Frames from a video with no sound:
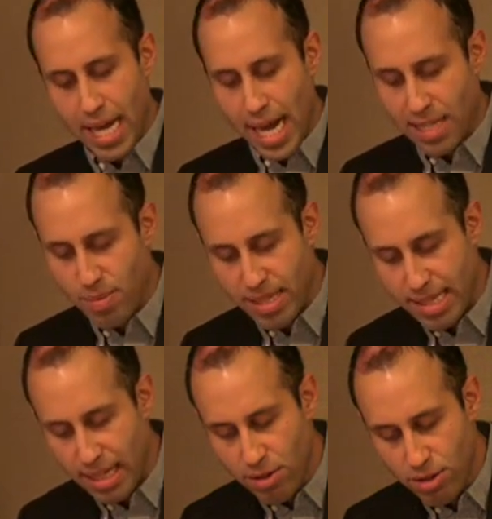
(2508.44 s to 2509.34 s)
it has been
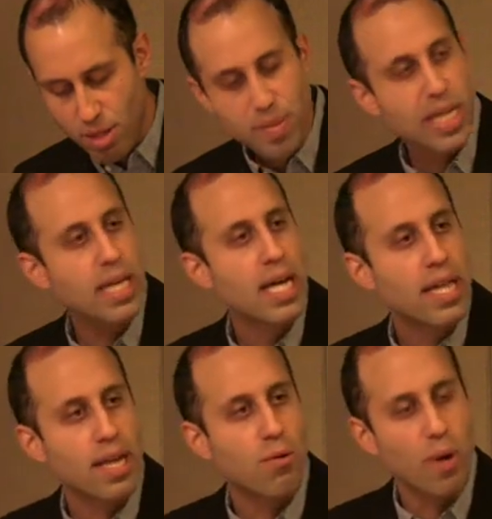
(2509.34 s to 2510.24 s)
signaled to me
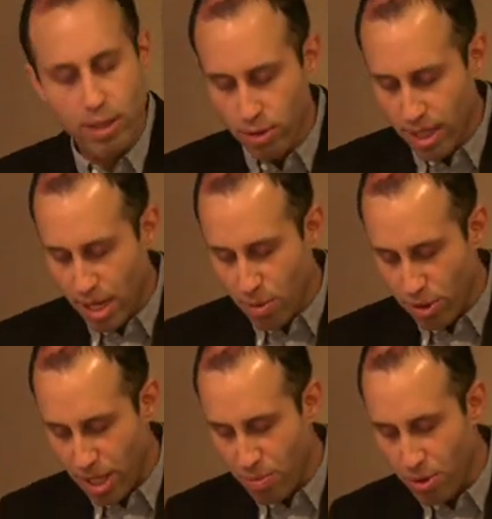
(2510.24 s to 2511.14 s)
that a record
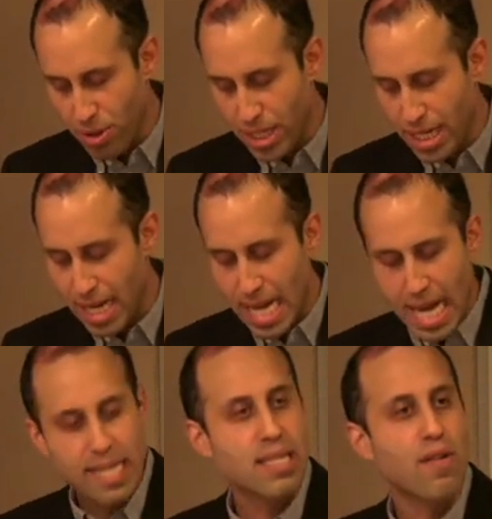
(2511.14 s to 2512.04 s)
label in Berlin
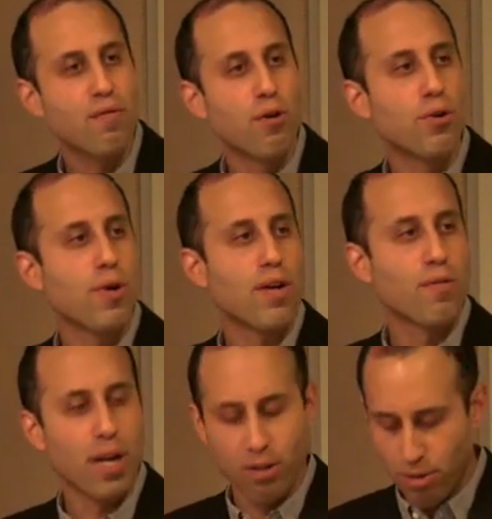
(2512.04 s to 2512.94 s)
has sent phonograph
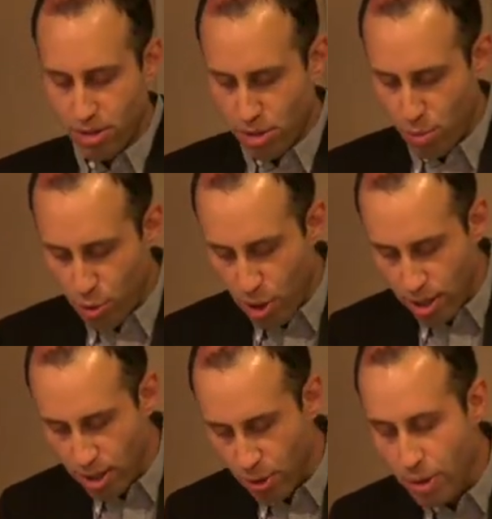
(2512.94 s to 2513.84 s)
records to
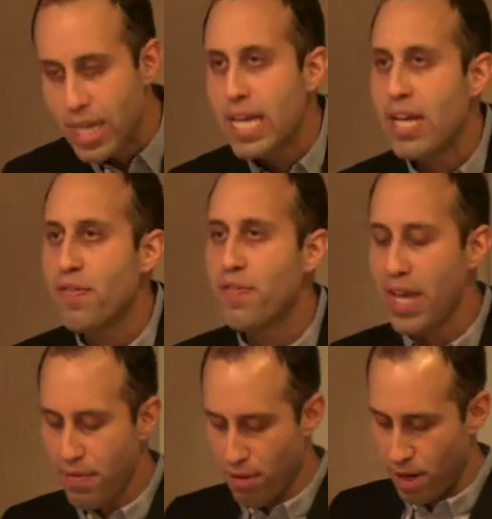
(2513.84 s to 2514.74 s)
Morocco in
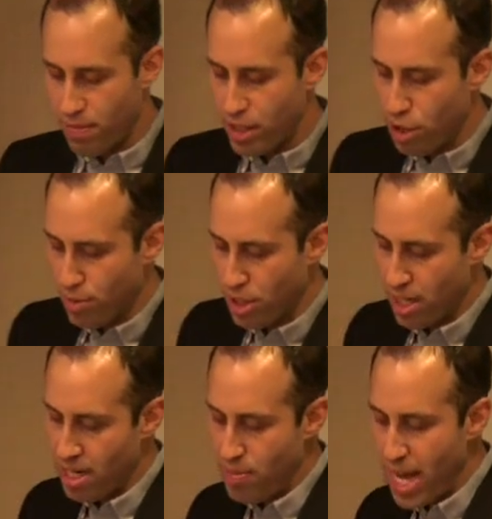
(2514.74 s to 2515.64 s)
favor of
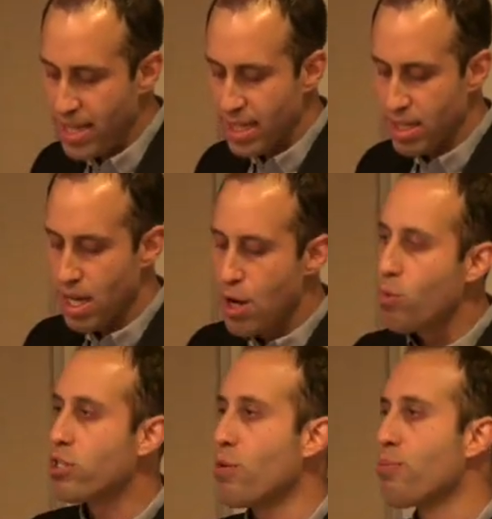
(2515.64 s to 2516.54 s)
Egyptian independence,
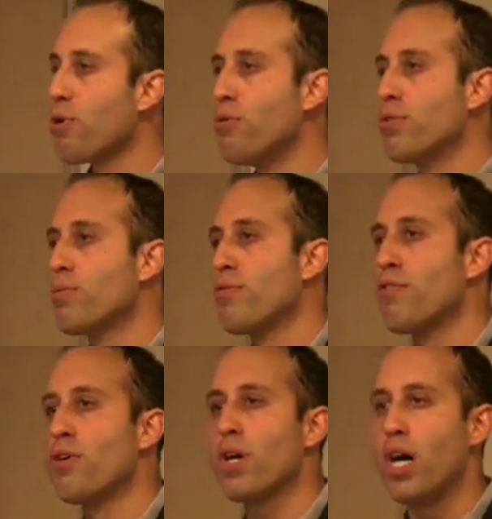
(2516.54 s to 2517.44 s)
which are prone to
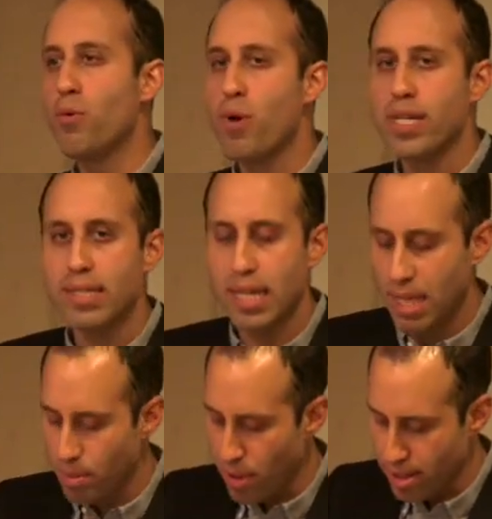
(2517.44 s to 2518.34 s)
provoke unrest
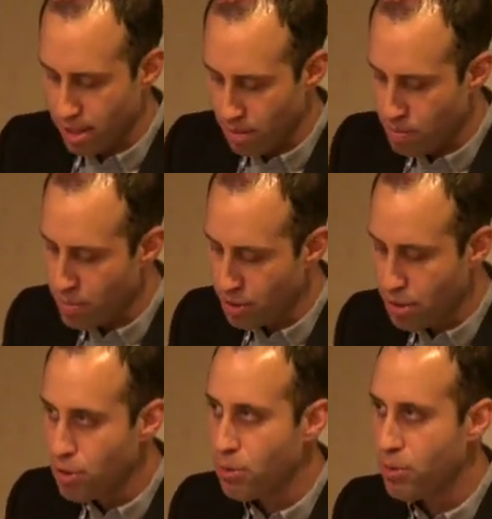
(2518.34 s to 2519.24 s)
in the Muslim
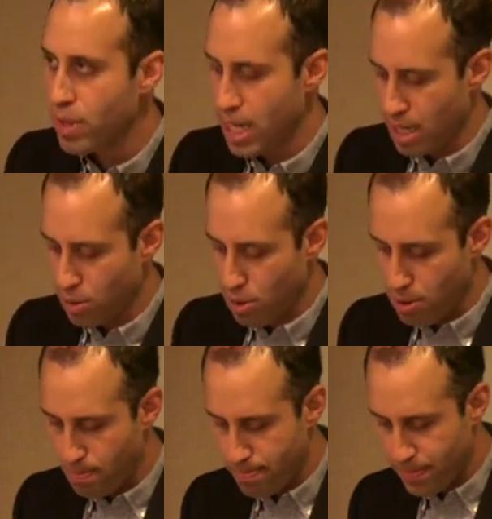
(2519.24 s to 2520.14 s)
milieu, end
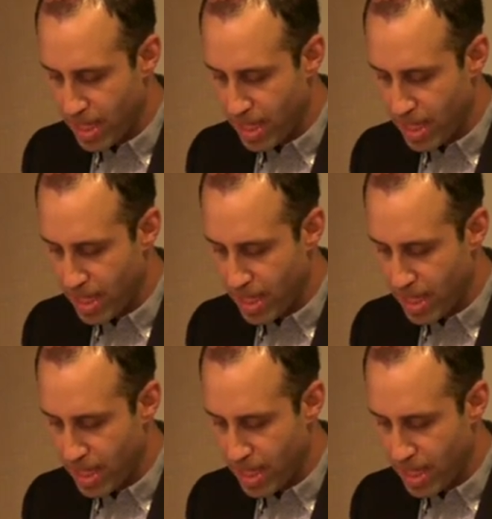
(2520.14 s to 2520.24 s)
quote.